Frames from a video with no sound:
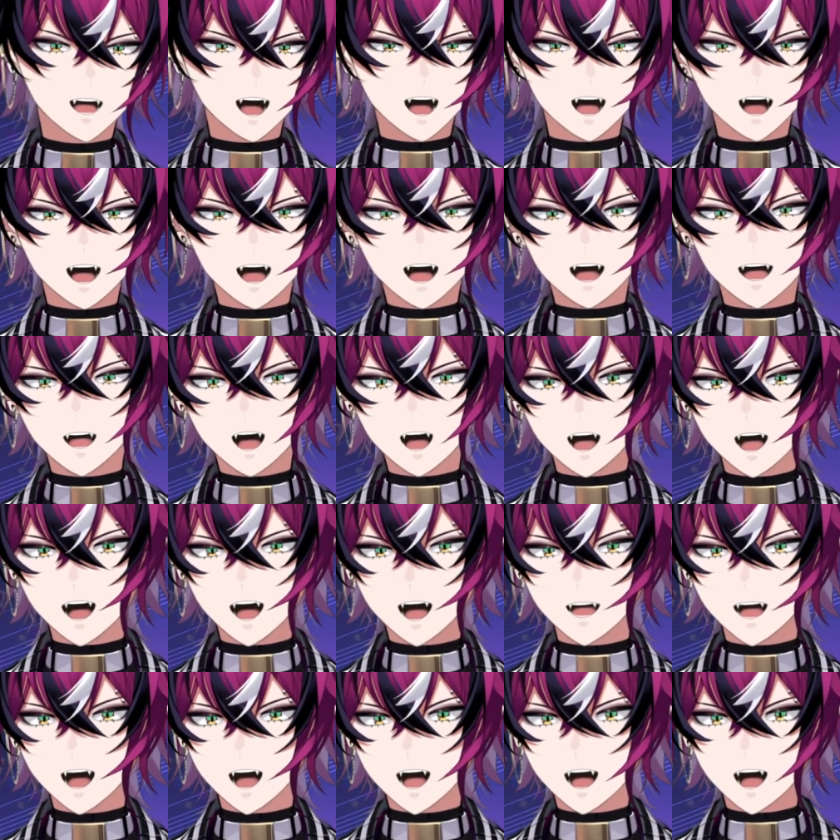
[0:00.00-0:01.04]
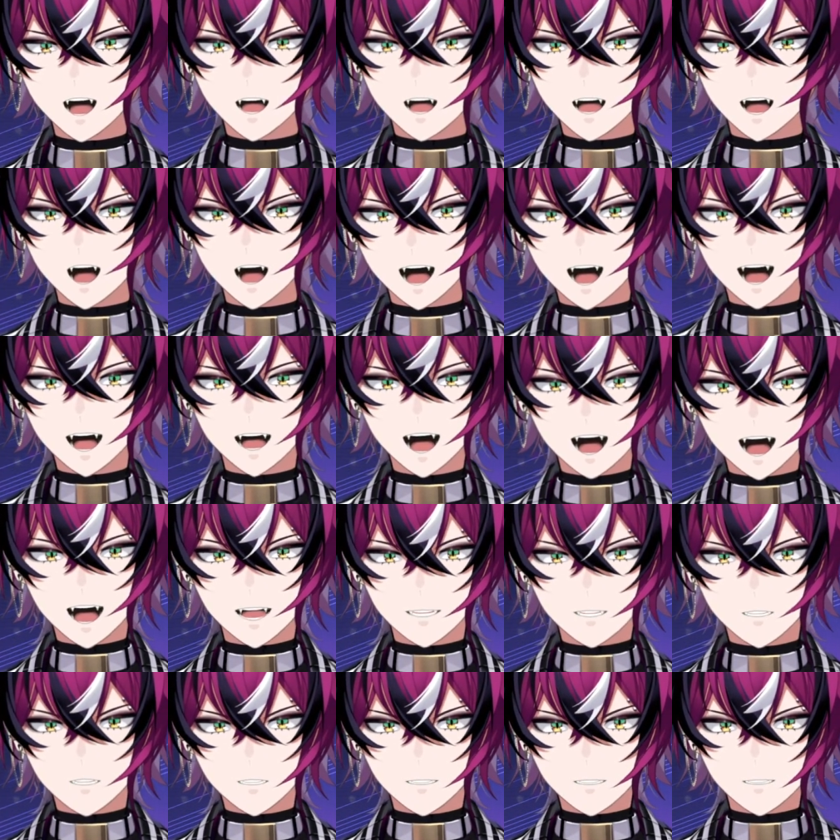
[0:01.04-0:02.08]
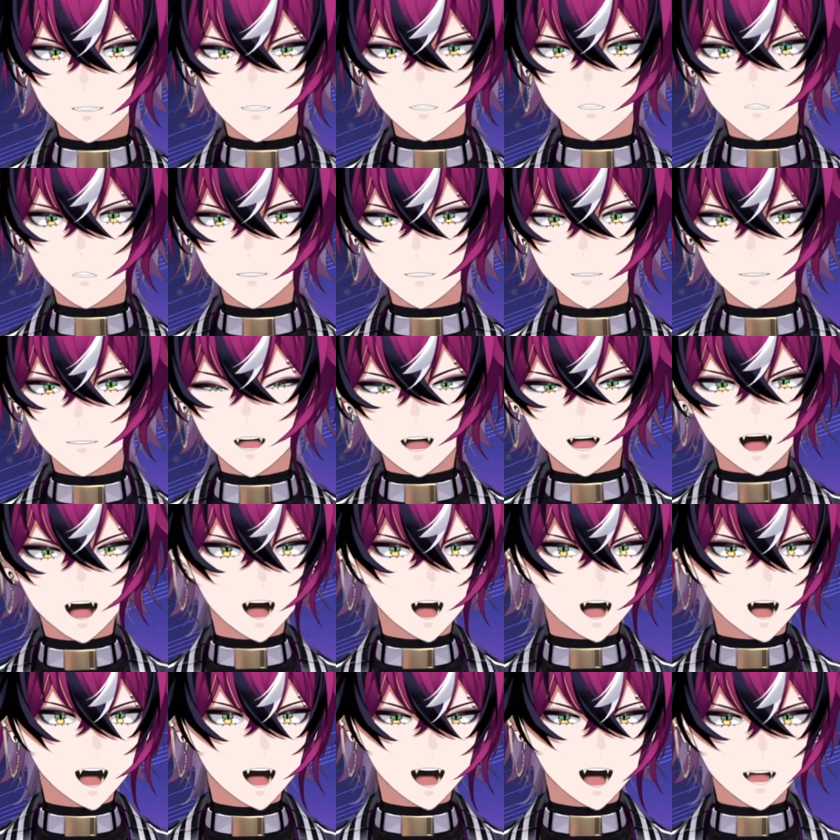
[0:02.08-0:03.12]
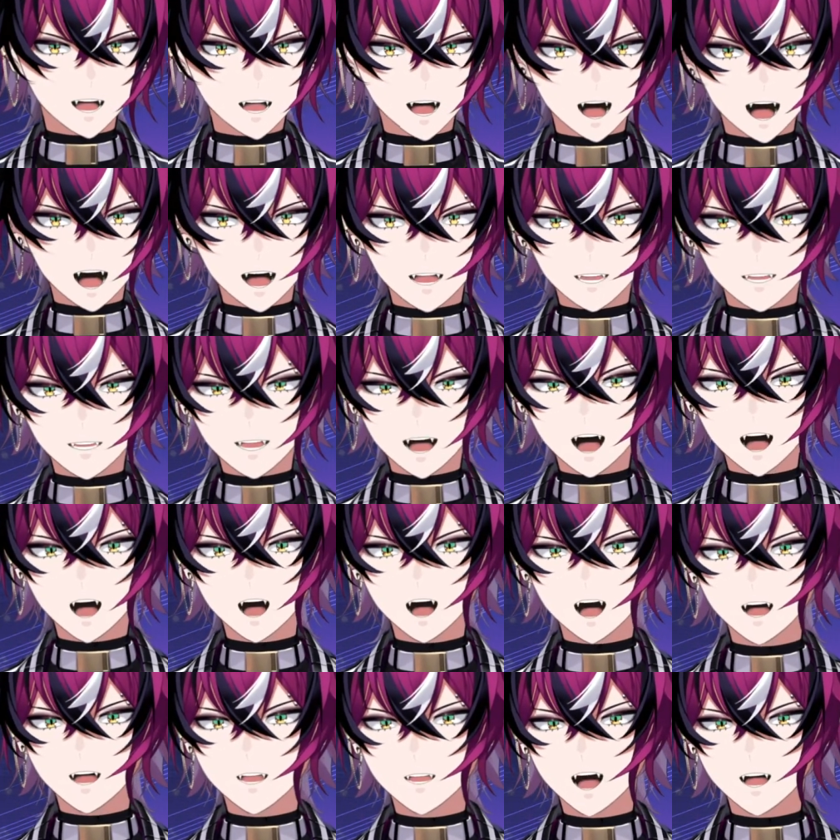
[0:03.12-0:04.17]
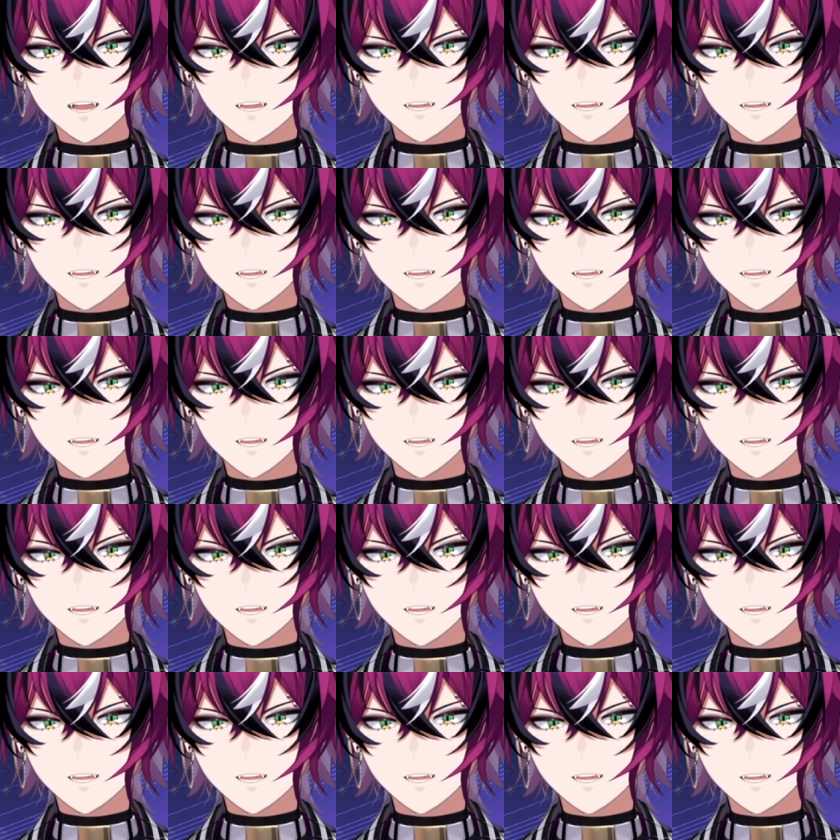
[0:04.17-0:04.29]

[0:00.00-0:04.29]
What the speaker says: glad, glad, glad, super duper glad that